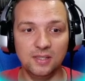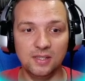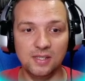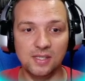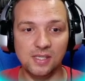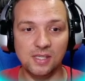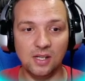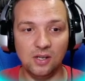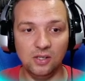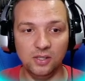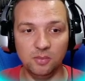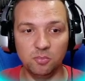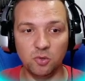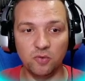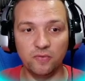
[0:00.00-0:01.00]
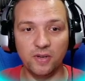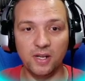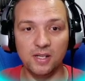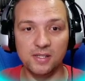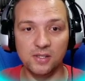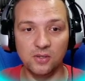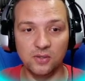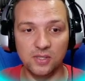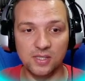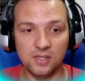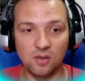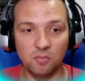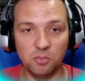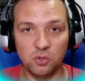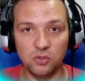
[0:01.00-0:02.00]
install the profiles on this
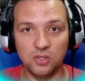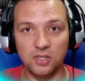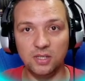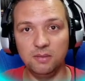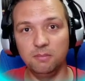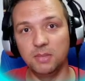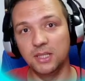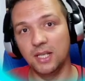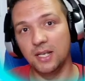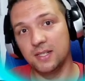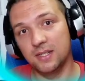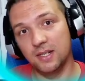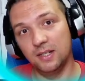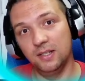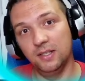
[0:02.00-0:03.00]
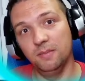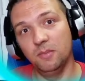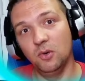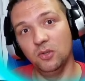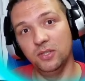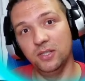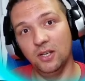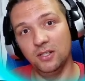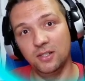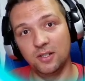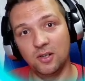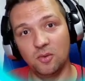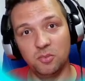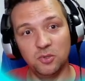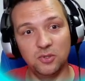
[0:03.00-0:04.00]
computer, but I installed them on the other
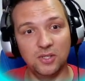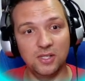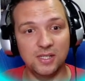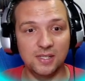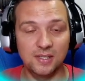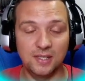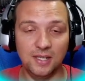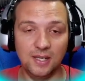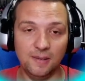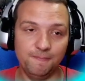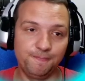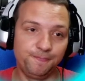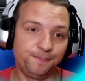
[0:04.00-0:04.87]
computers. Yeah.